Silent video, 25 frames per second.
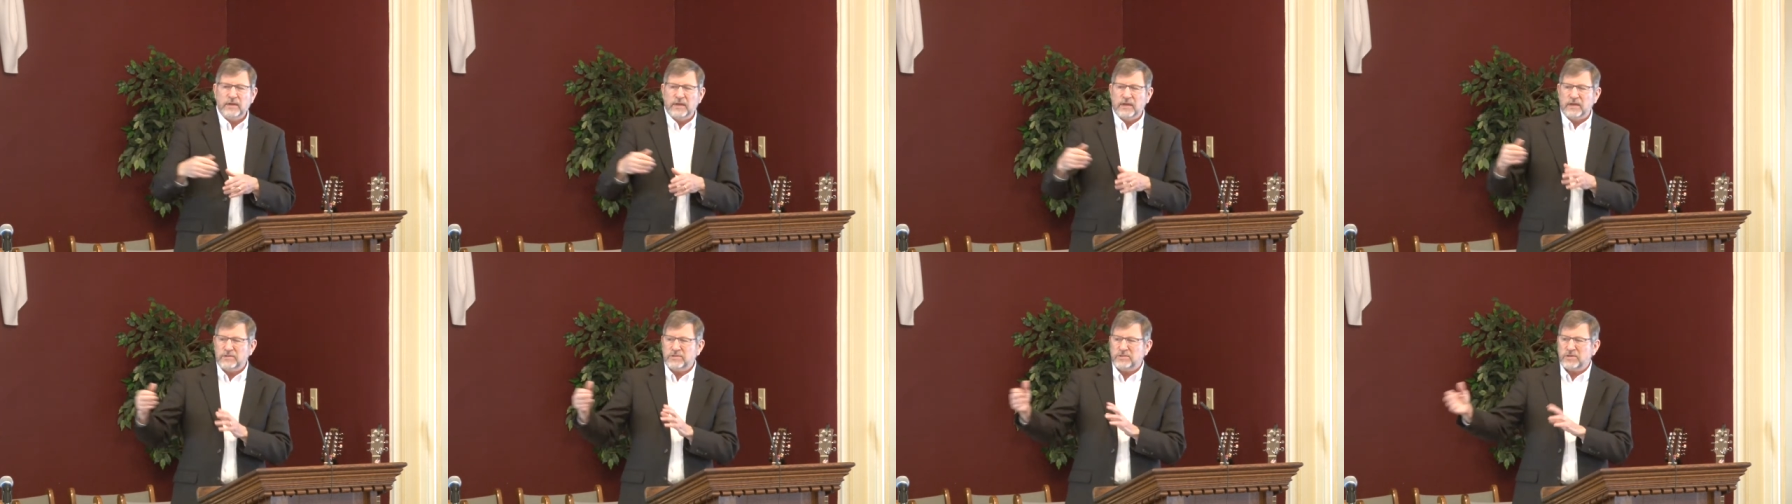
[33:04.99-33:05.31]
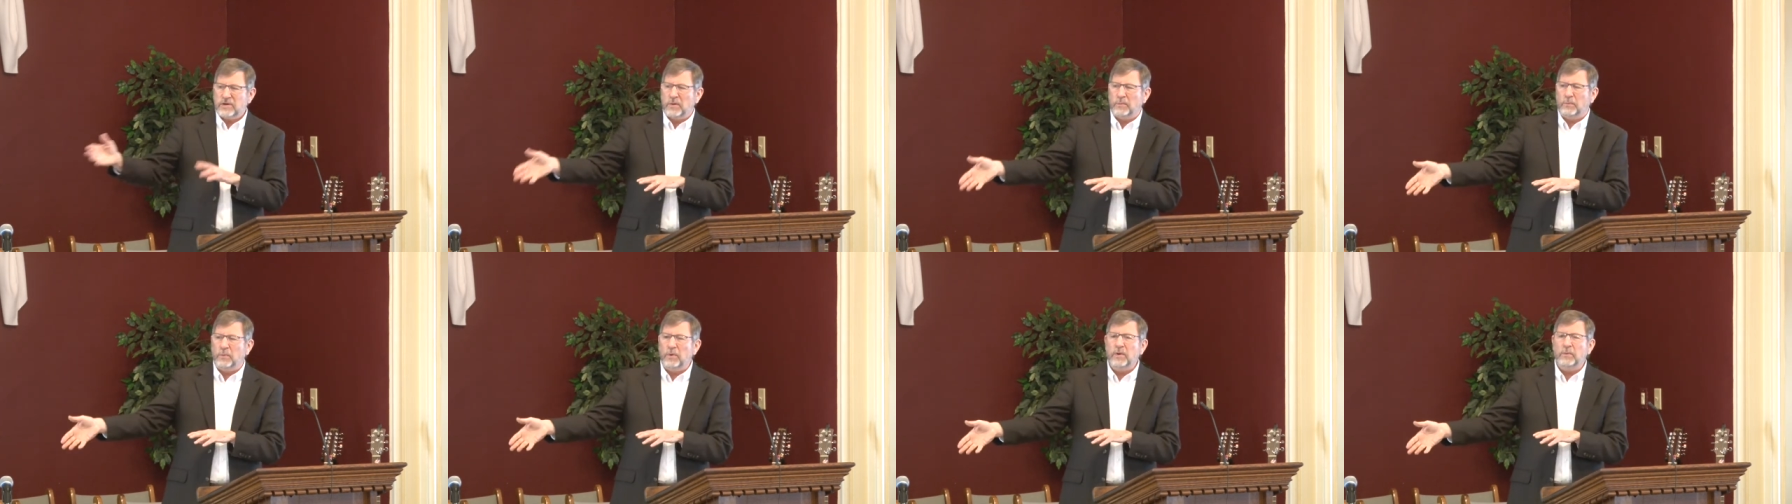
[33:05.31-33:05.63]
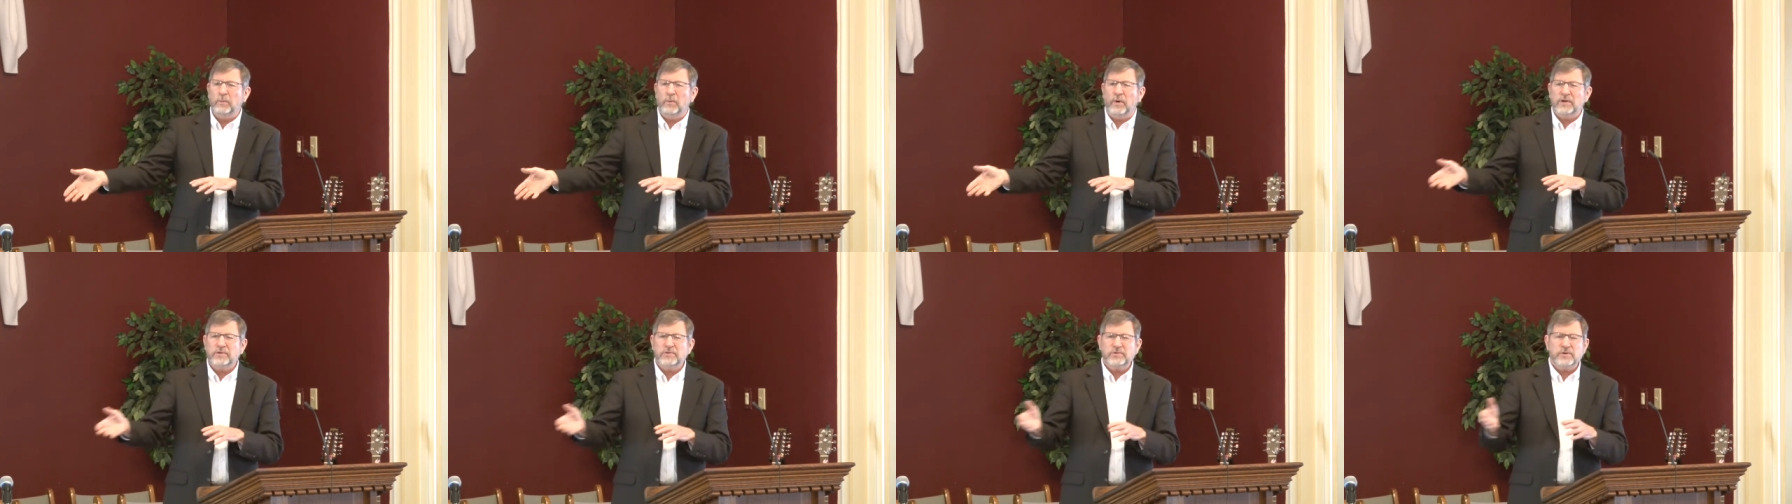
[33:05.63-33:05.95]
and said, we
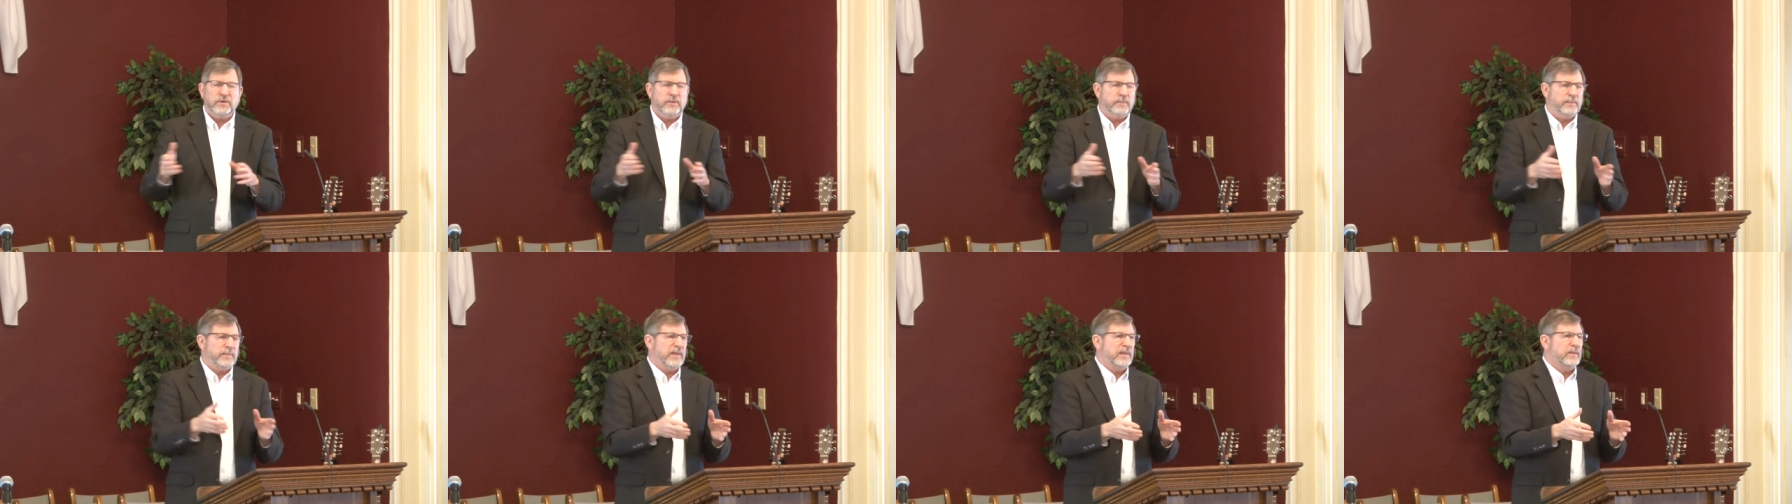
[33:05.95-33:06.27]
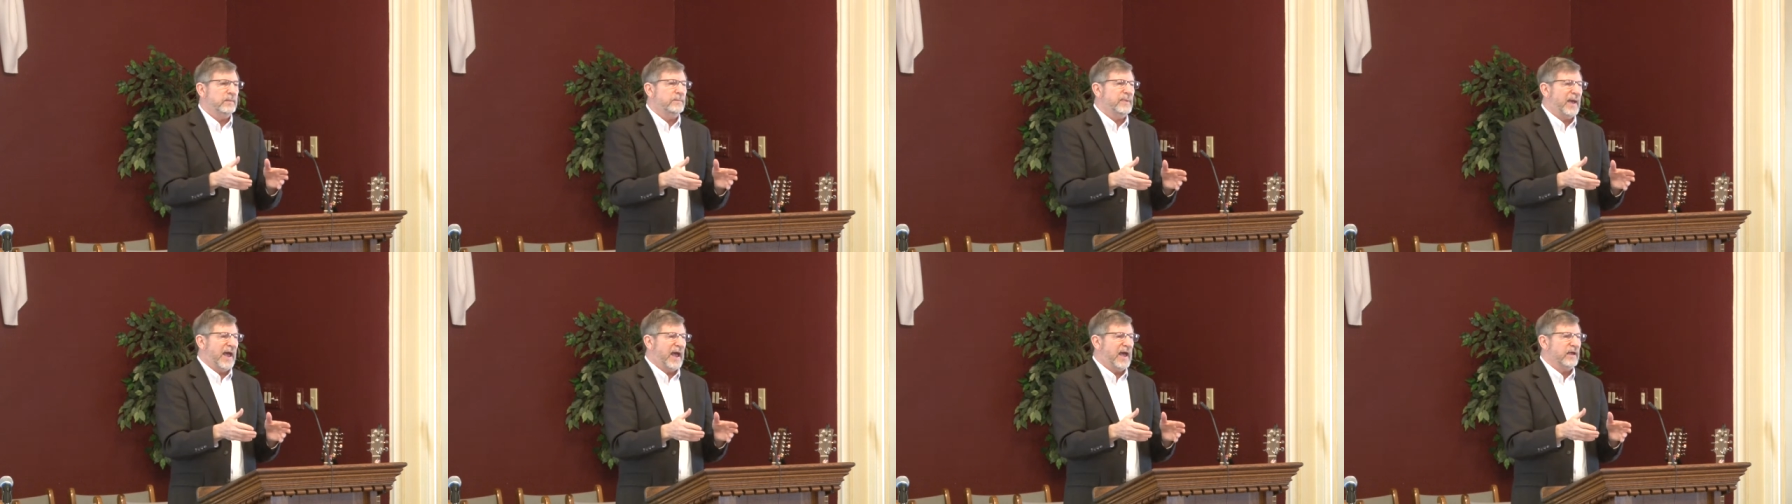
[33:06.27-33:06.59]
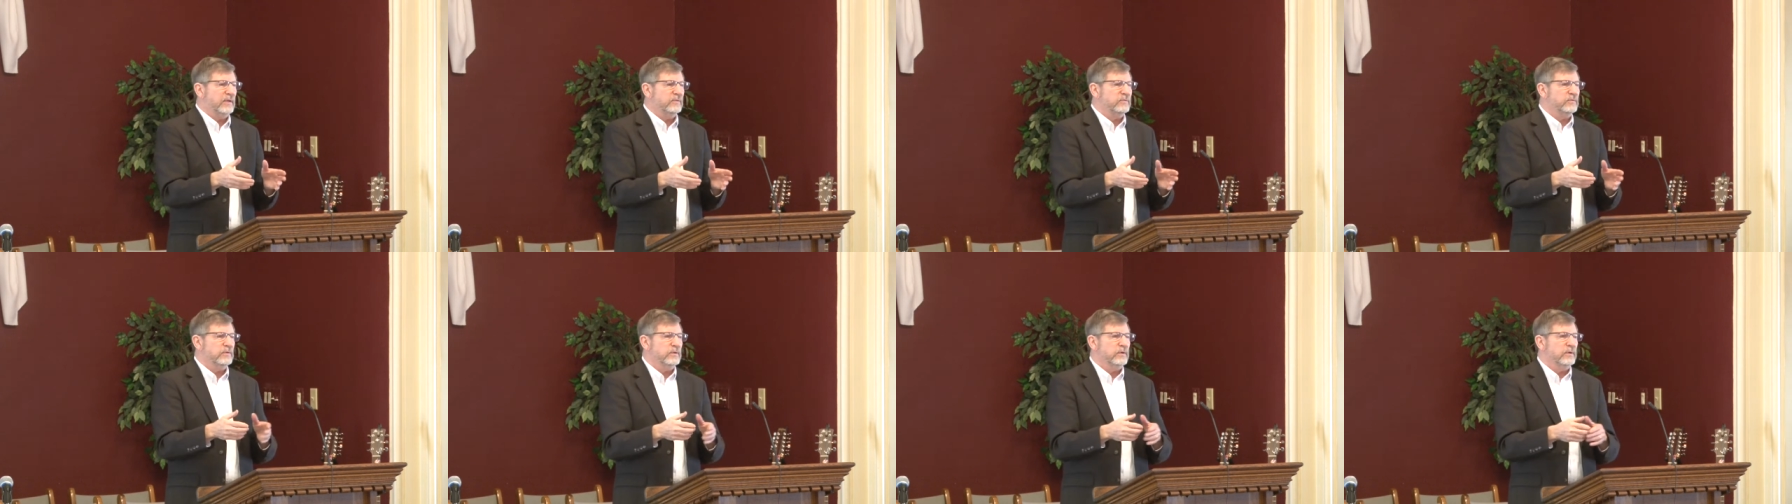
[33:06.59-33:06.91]
want you to be the
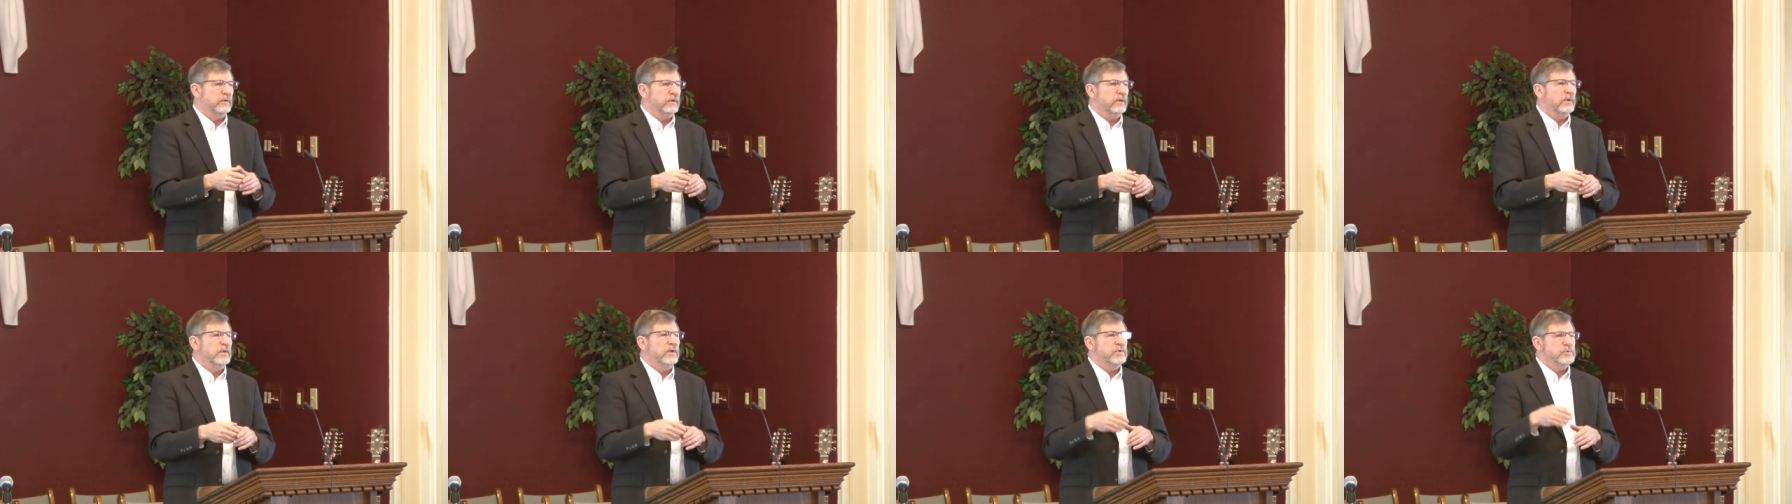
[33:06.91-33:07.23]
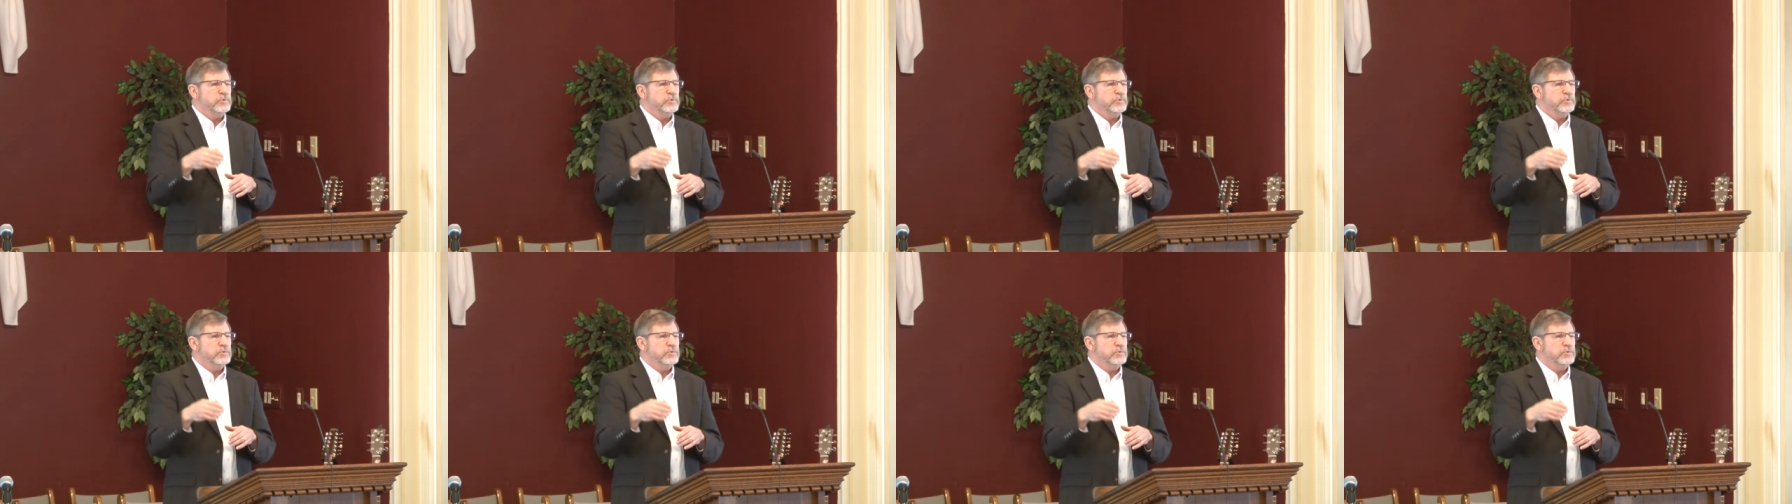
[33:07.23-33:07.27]
pastor.